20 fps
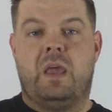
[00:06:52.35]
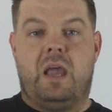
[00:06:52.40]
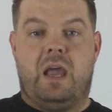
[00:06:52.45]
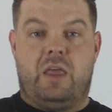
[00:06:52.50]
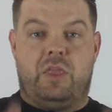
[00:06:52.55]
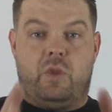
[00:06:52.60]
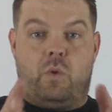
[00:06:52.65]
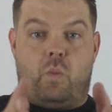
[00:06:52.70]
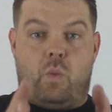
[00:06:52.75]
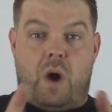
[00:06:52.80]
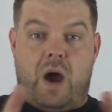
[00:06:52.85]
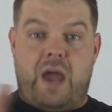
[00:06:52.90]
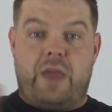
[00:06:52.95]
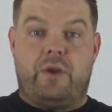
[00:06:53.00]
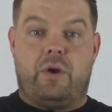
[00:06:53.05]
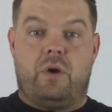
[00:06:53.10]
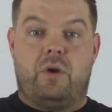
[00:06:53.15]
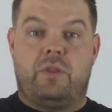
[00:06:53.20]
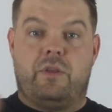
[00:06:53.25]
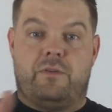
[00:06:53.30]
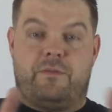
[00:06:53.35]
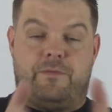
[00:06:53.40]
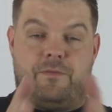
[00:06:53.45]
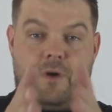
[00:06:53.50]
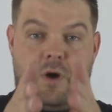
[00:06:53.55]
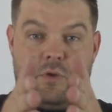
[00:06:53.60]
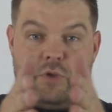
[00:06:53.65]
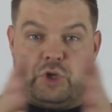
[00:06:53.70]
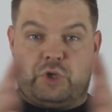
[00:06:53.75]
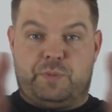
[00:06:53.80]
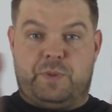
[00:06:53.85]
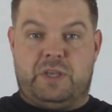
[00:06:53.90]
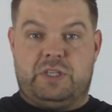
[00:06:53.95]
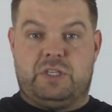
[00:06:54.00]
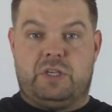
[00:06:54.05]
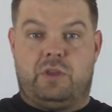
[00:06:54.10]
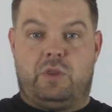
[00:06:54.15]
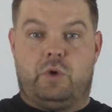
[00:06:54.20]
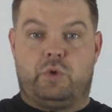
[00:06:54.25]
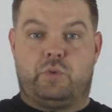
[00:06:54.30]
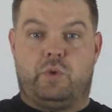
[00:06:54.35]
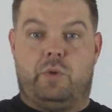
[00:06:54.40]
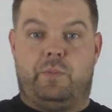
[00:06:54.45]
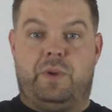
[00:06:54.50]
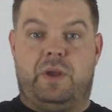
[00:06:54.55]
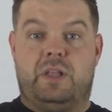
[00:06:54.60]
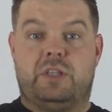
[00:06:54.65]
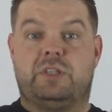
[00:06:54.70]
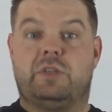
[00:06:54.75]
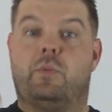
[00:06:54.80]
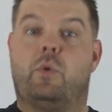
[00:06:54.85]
And the wider, the farther spacing of those rear pins,